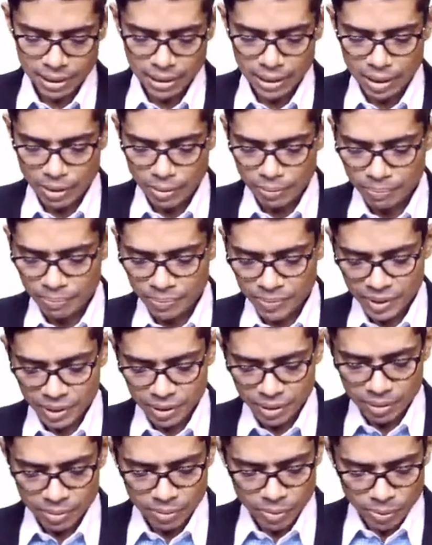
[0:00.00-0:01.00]
Now
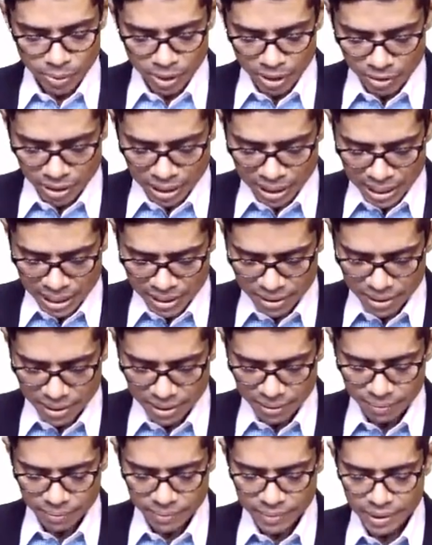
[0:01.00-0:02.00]
move on to the
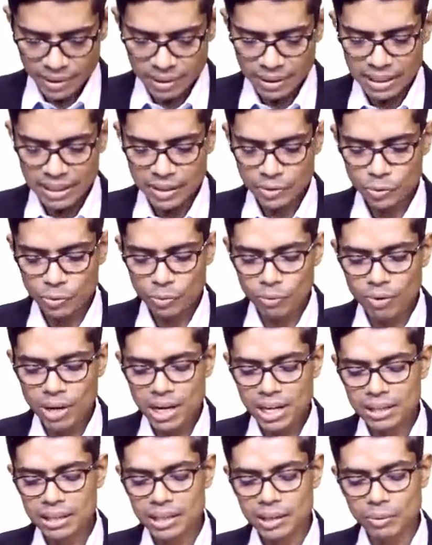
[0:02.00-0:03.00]
next, that is
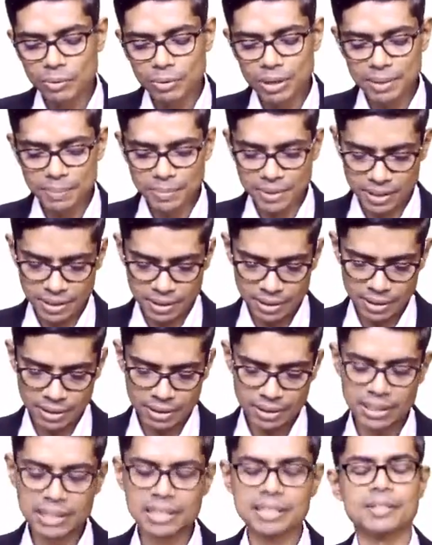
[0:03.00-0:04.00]
what are the waves
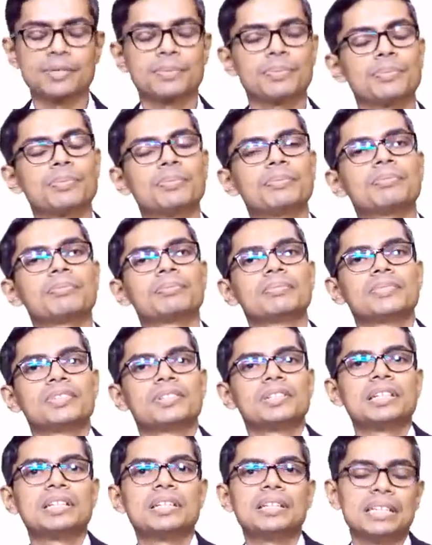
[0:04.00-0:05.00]
that is
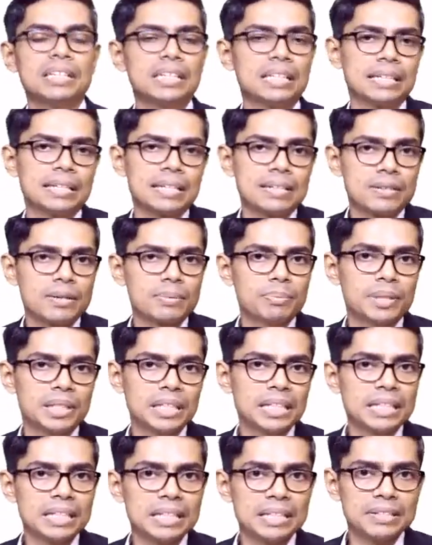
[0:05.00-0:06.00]
seen in case of
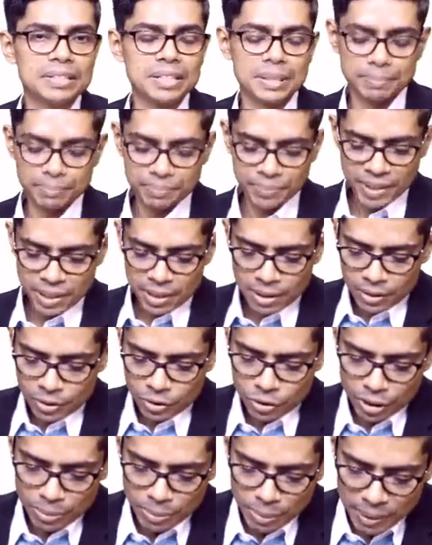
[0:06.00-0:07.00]
EEG.
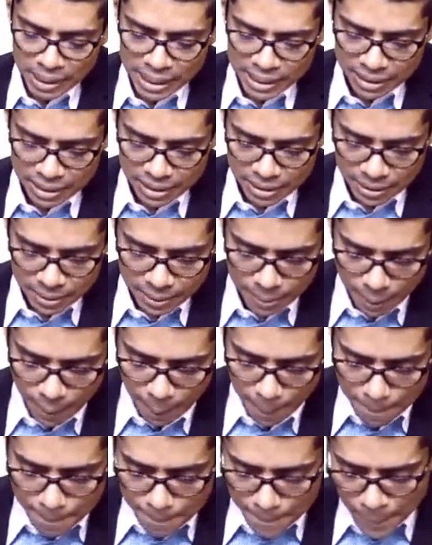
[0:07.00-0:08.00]
So remember like this:
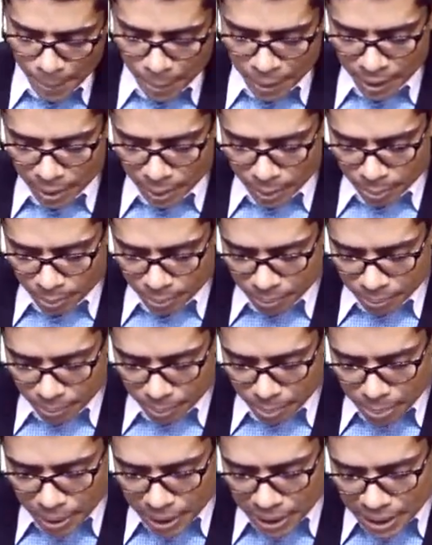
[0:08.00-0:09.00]

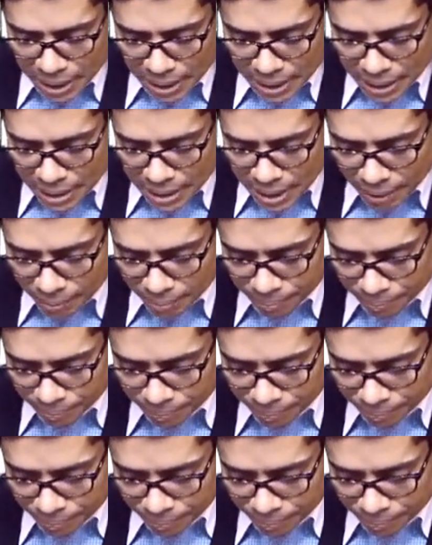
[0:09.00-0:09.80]
beta,